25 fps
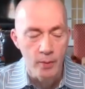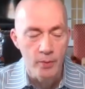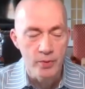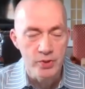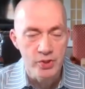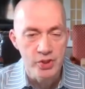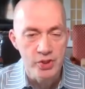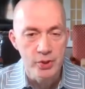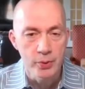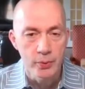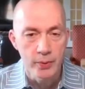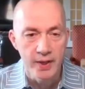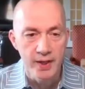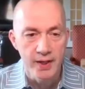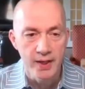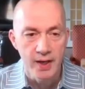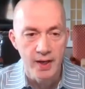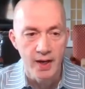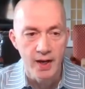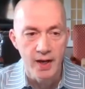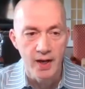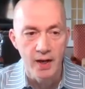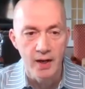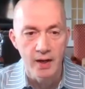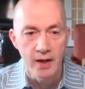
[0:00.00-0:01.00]
I was doing
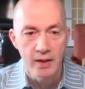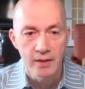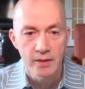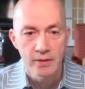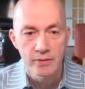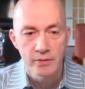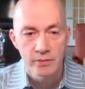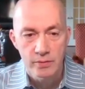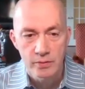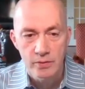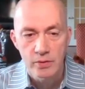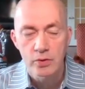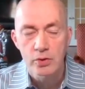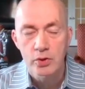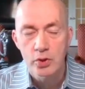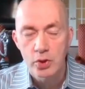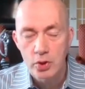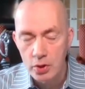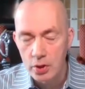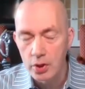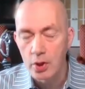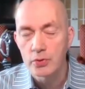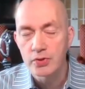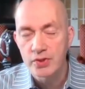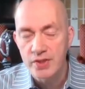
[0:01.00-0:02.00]
uh,
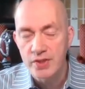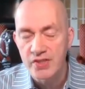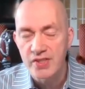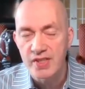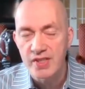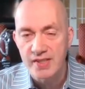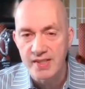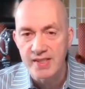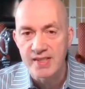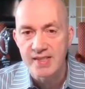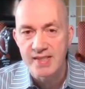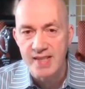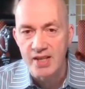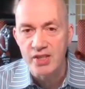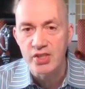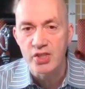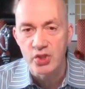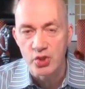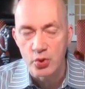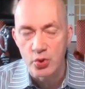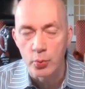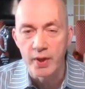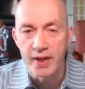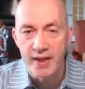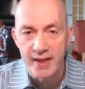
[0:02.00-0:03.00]
close to 60
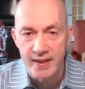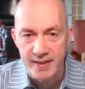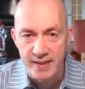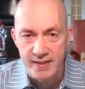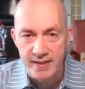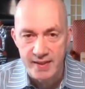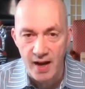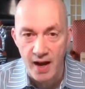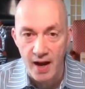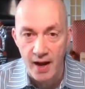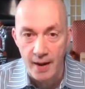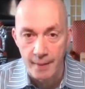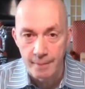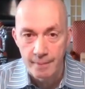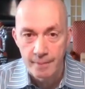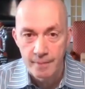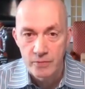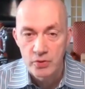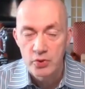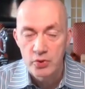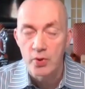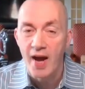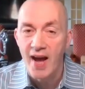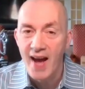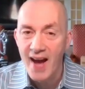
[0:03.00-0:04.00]
sessions a week at the time.
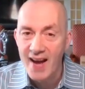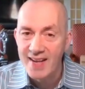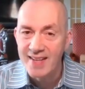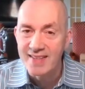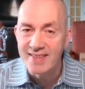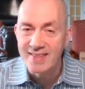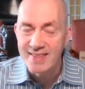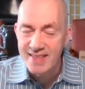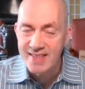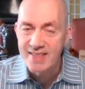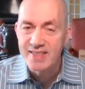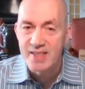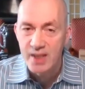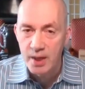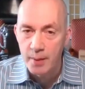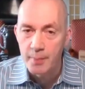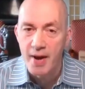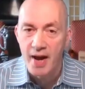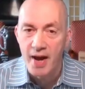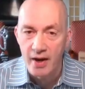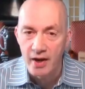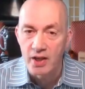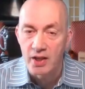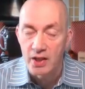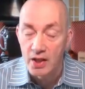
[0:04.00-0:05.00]
So I had a decent
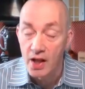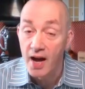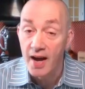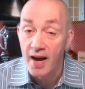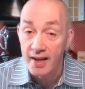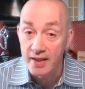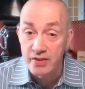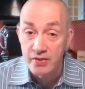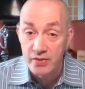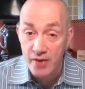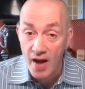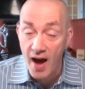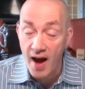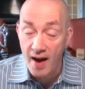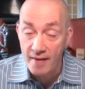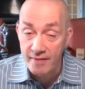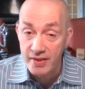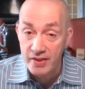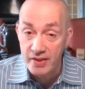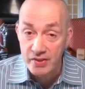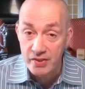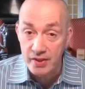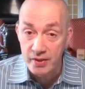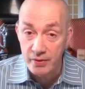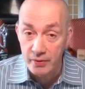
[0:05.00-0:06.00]
amount of clients,
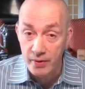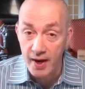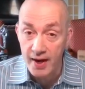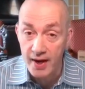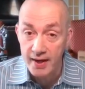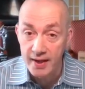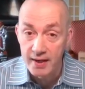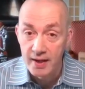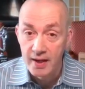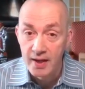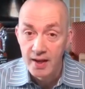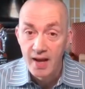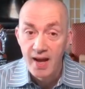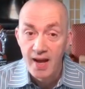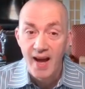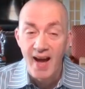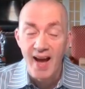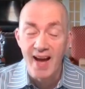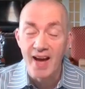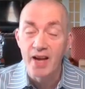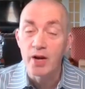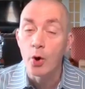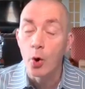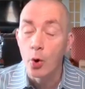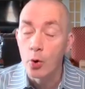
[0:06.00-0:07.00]
obviously, right?
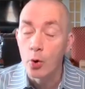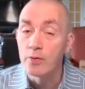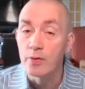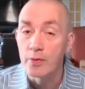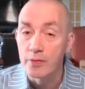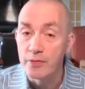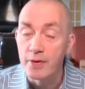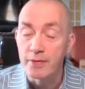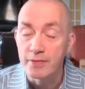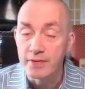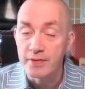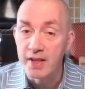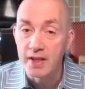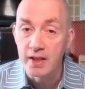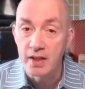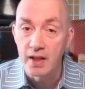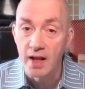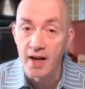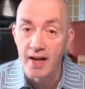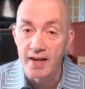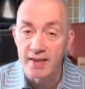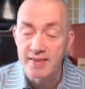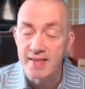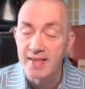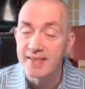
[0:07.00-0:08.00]
I had over 50
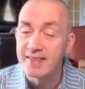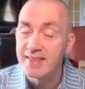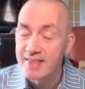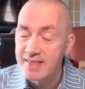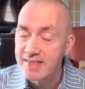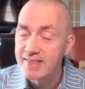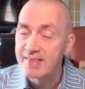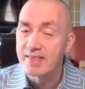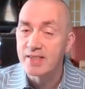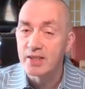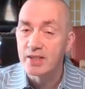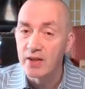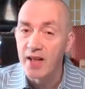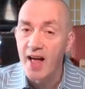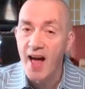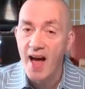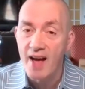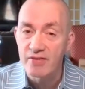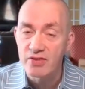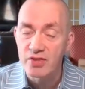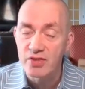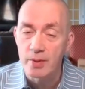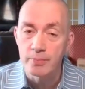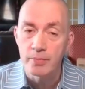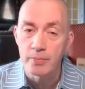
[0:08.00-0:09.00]
clients. I did still
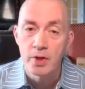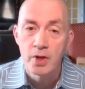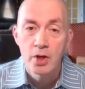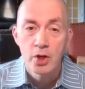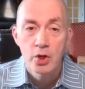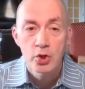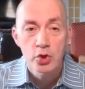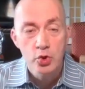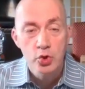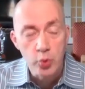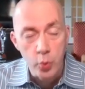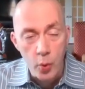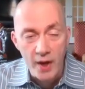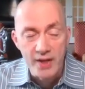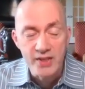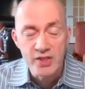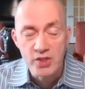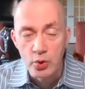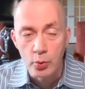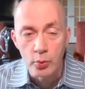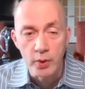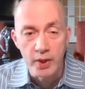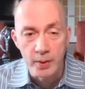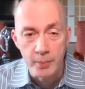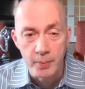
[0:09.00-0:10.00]
have some
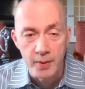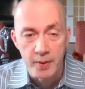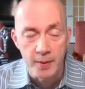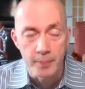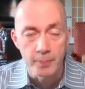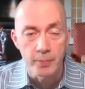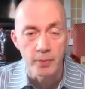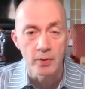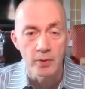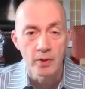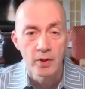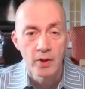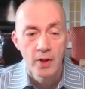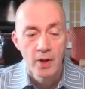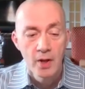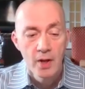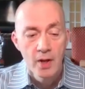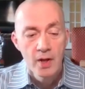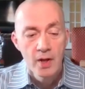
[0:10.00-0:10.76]
twice a week people.